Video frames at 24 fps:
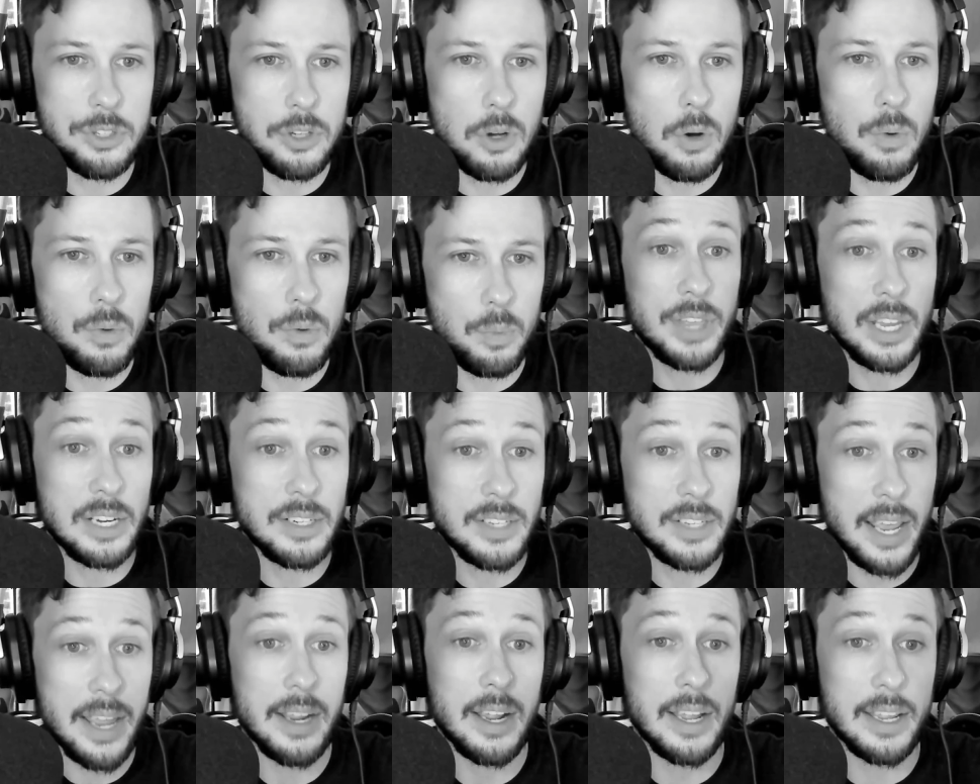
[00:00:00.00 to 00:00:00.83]
so they
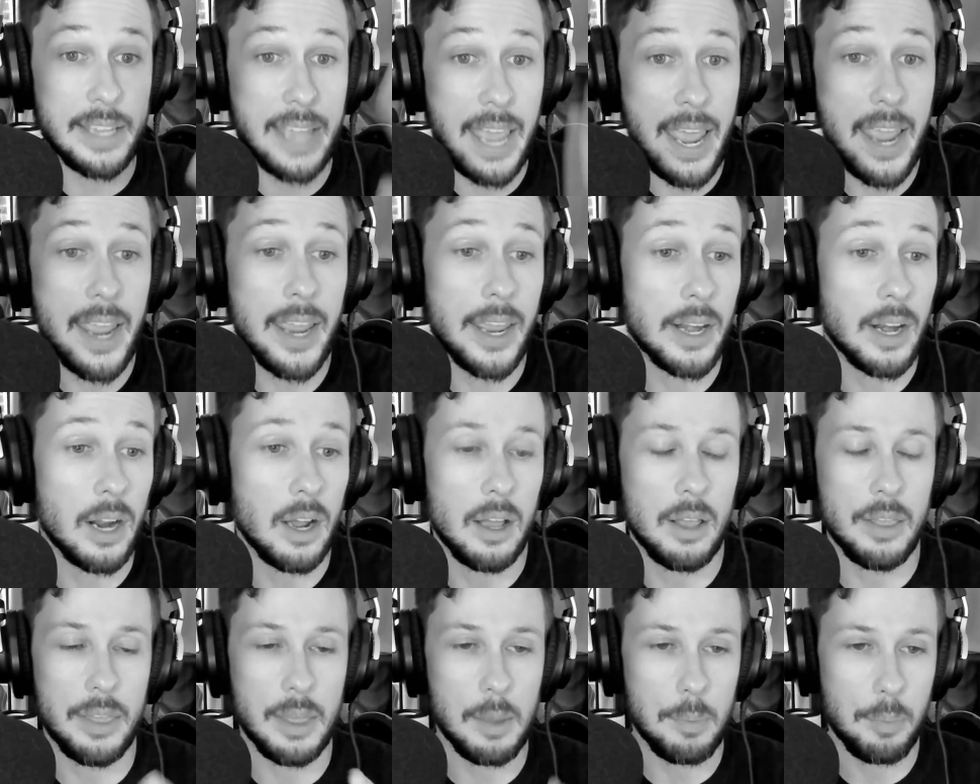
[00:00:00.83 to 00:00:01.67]
take Kane,
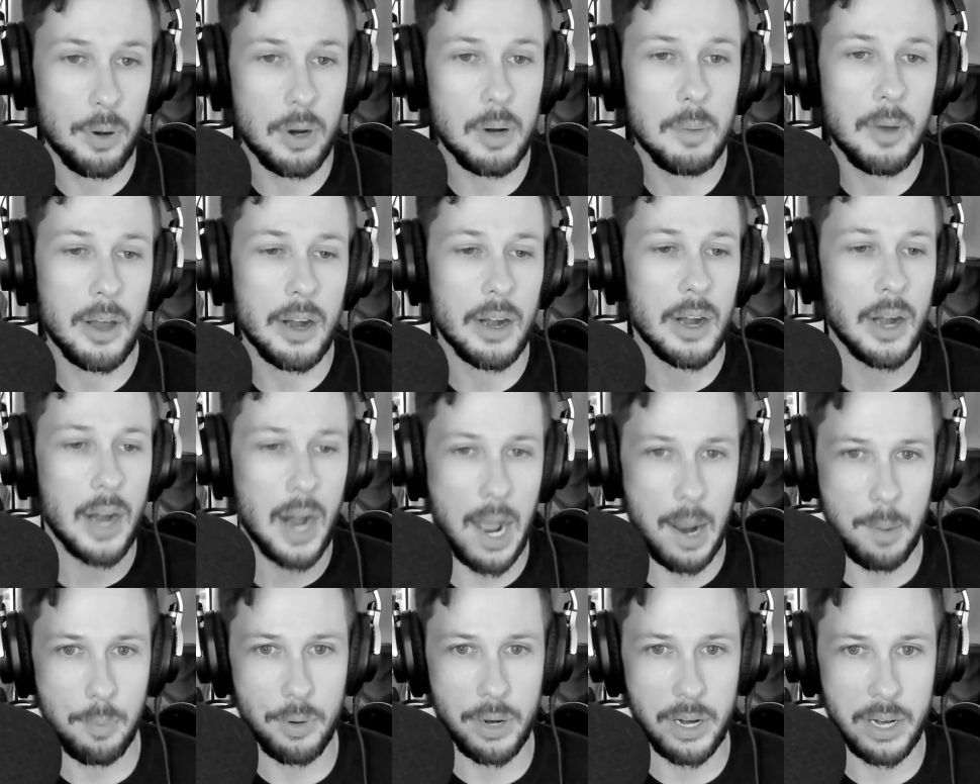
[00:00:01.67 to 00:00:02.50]
uh, they put him on an
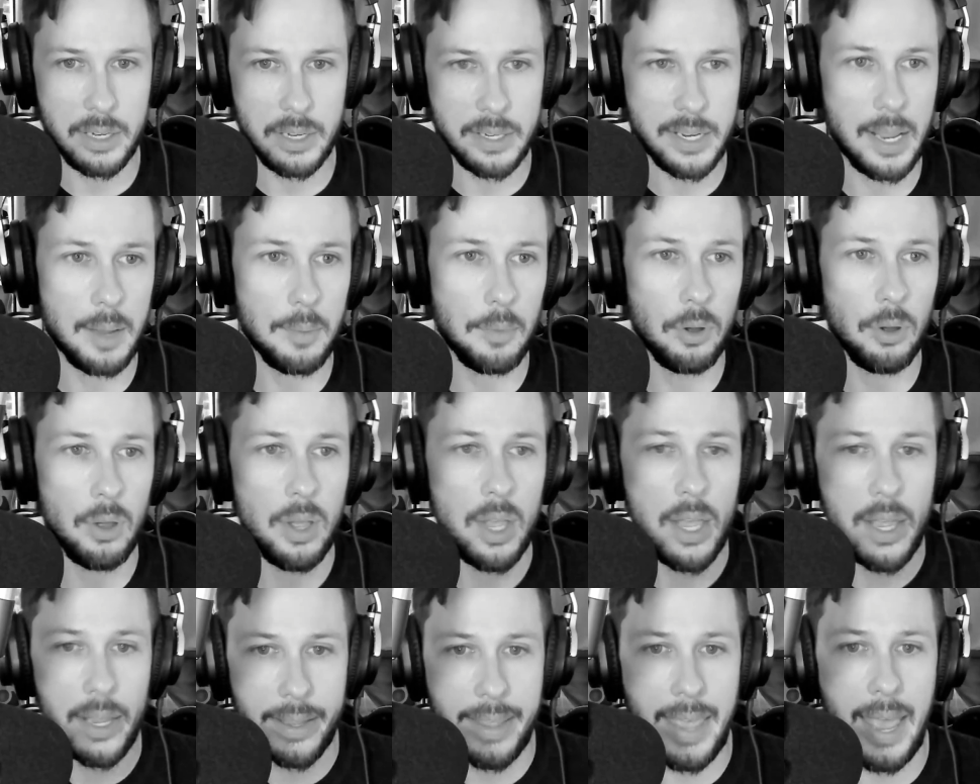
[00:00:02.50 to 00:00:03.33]
operating table.
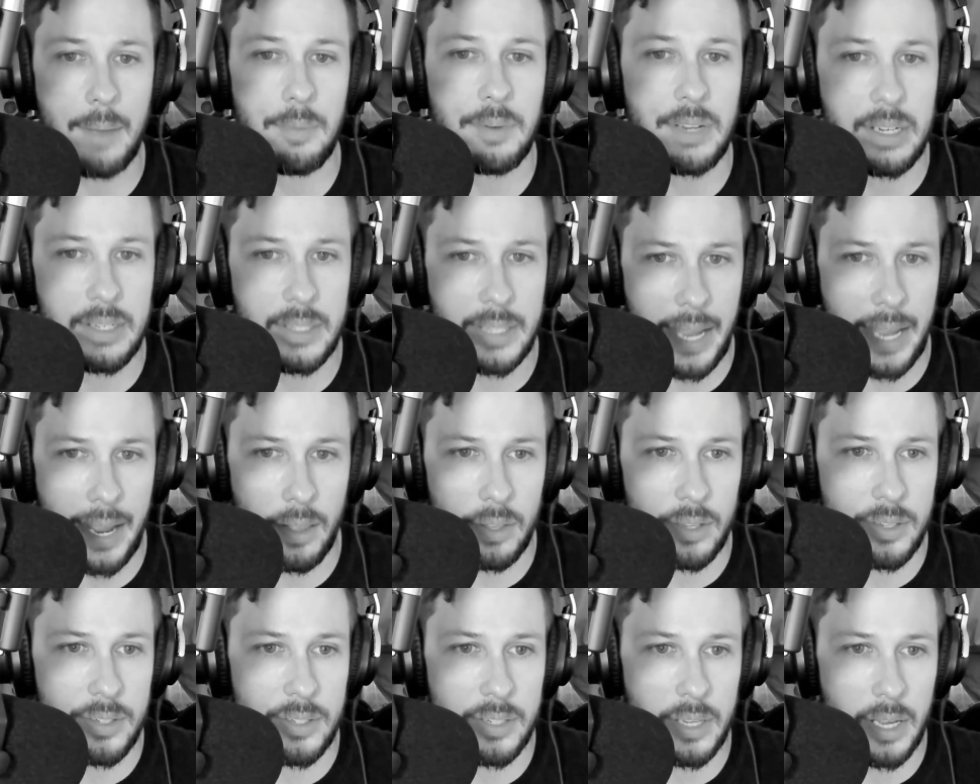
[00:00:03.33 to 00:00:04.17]
Mm-hmm. Captain
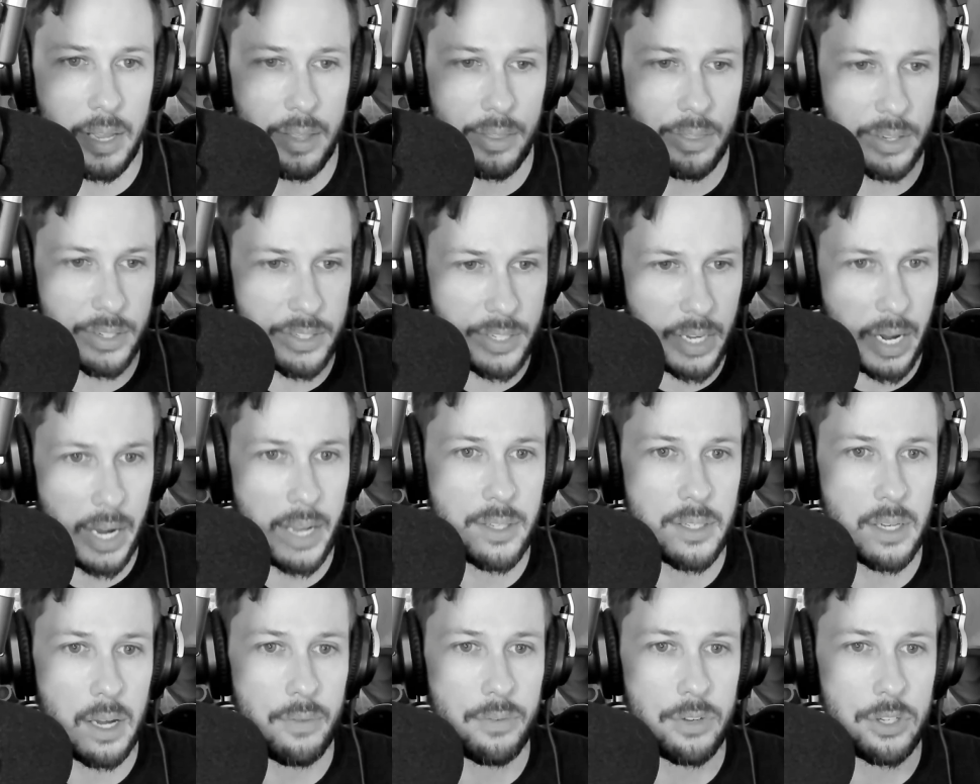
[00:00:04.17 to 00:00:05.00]
Dallas and the
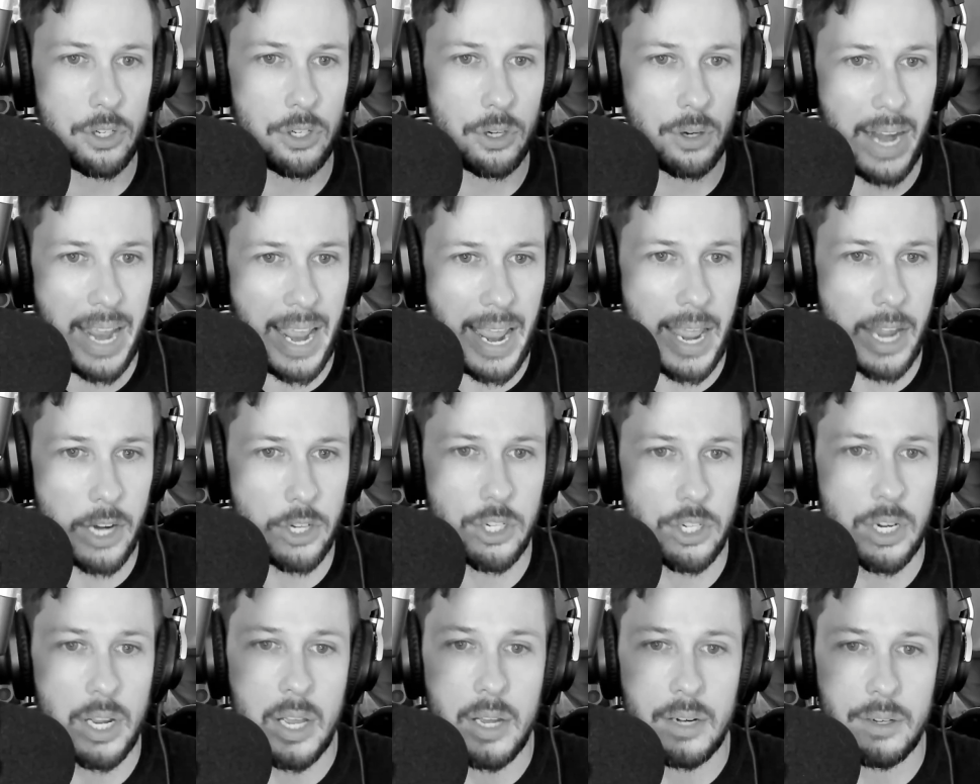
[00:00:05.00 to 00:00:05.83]
science officer
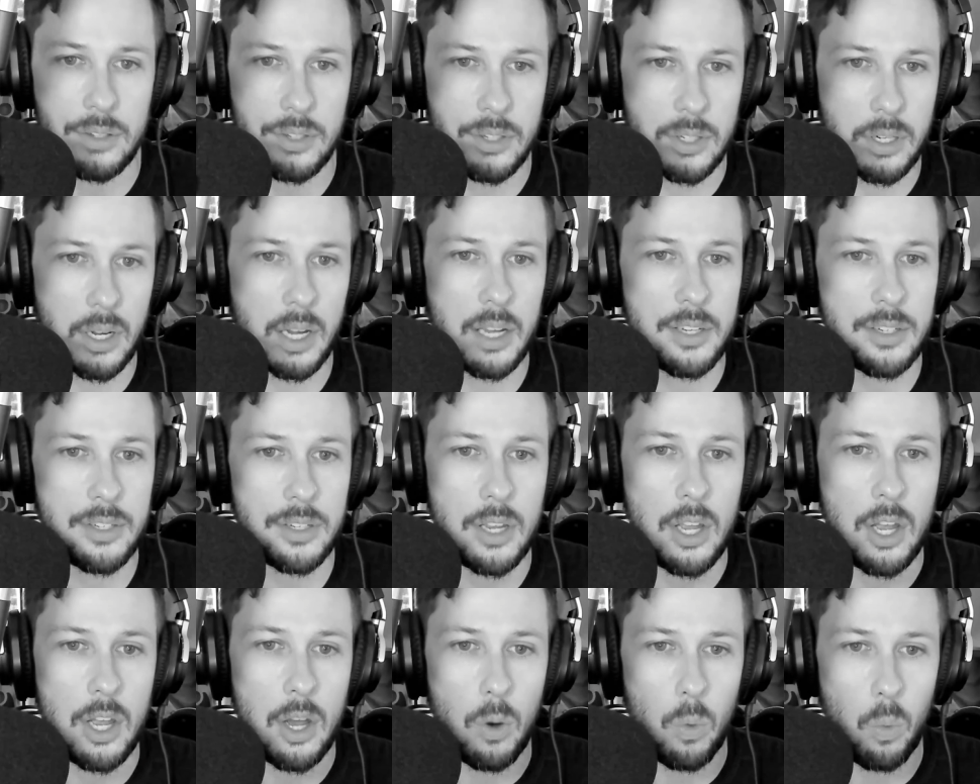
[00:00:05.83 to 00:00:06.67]
Ash
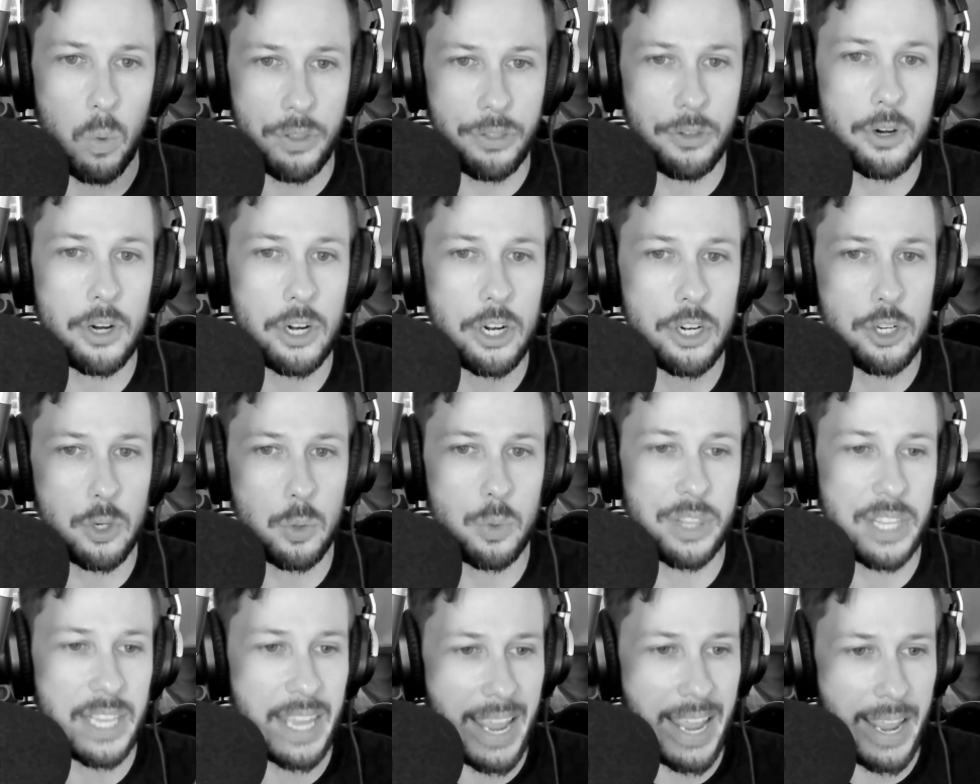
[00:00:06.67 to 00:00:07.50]
discuss what they're going to do
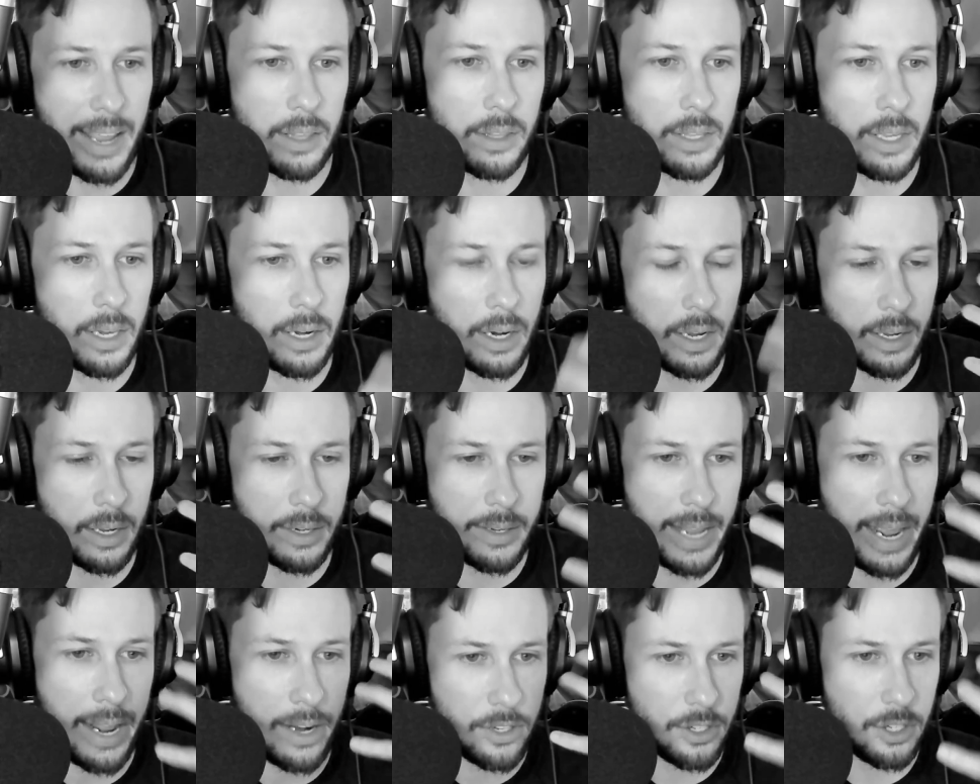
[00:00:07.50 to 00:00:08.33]
with the alien
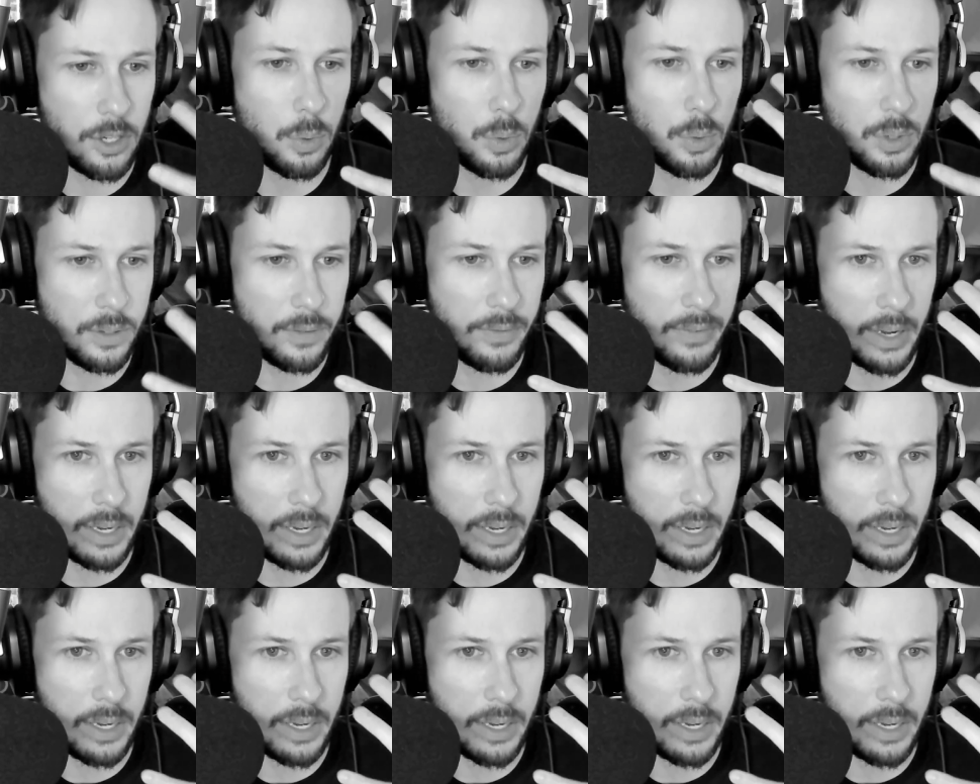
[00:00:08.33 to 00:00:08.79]
attached to his